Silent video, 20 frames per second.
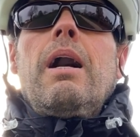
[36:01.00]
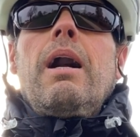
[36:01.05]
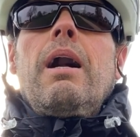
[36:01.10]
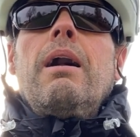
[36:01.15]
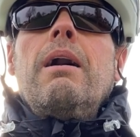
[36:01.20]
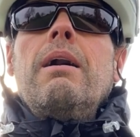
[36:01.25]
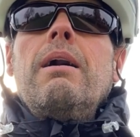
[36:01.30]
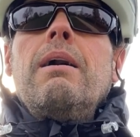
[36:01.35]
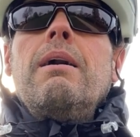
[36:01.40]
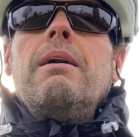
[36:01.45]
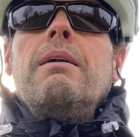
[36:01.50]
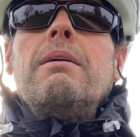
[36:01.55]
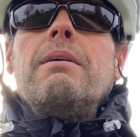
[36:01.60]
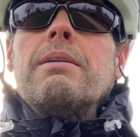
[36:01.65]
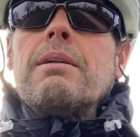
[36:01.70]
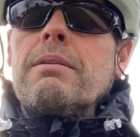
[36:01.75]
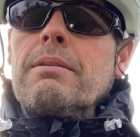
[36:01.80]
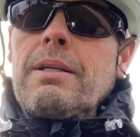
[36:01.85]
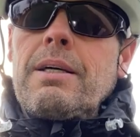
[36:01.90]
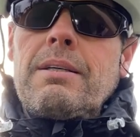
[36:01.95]
Uh, and
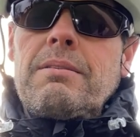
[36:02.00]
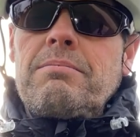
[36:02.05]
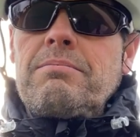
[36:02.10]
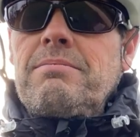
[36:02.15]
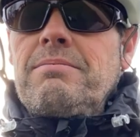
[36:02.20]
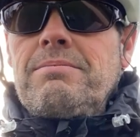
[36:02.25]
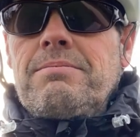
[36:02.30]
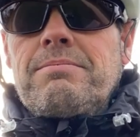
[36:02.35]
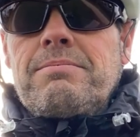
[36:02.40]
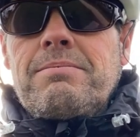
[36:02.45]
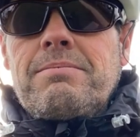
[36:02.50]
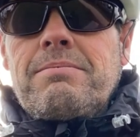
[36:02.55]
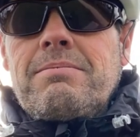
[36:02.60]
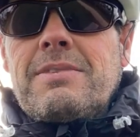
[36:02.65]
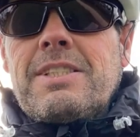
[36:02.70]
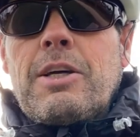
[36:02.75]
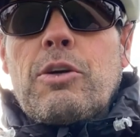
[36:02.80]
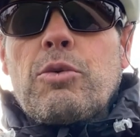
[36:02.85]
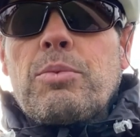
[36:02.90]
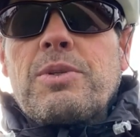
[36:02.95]
on that
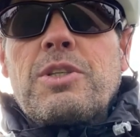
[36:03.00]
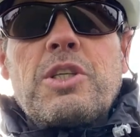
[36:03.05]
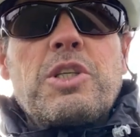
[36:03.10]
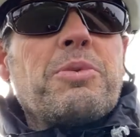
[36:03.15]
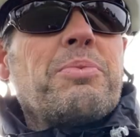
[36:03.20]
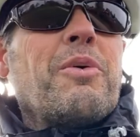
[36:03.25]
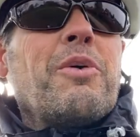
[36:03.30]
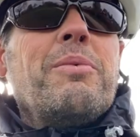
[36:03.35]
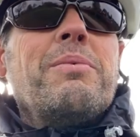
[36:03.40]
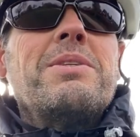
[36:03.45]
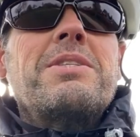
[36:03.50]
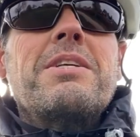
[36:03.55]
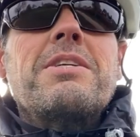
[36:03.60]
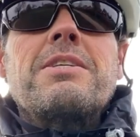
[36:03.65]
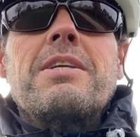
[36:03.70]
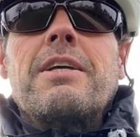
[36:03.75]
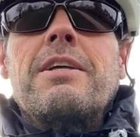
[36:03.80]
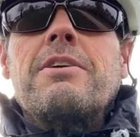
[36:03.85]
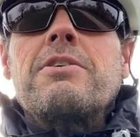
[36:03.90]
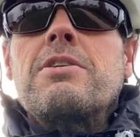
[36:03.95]
terrible disappointment, as
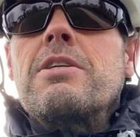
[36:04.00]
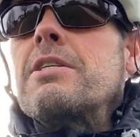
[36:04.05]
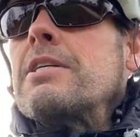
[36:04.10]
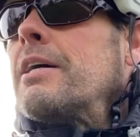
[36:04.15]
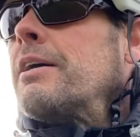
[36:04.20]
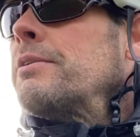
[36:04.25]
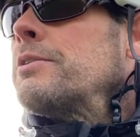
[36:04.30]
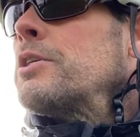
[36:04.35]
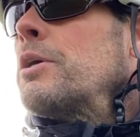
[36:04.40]
they used to say on